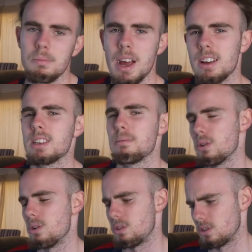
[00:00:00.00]
a bouncing
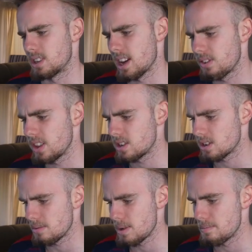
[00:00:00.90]
ball, definitely
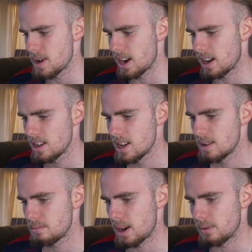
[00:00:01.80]
should have been better,
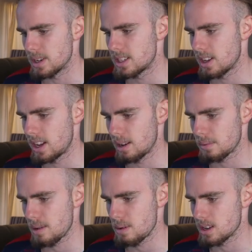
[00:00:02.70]
but we still end up
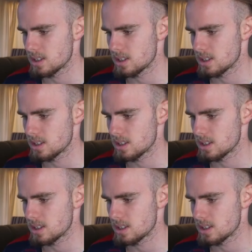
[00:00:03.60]
keeping it.